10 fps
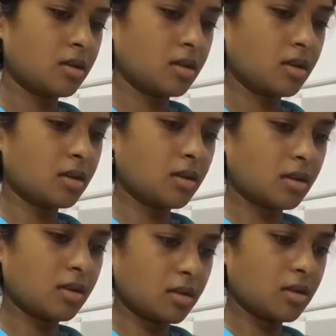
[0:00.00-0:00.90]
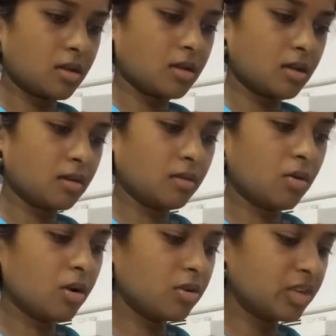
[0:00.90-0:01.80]
Up, uh, up, uh, up, uh, up.
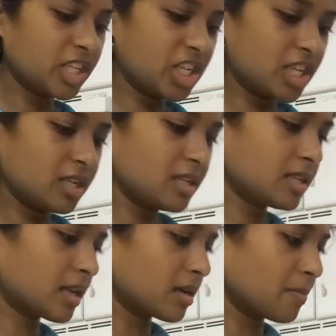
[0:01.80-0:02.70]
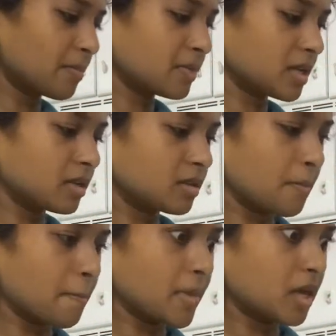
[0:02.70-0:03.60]
Oh no, the cheese kind of started to
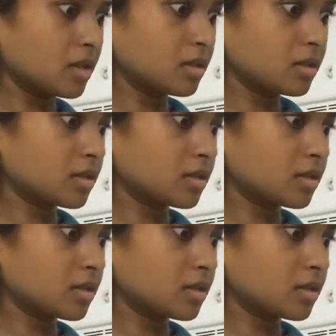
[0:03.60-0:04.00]
melt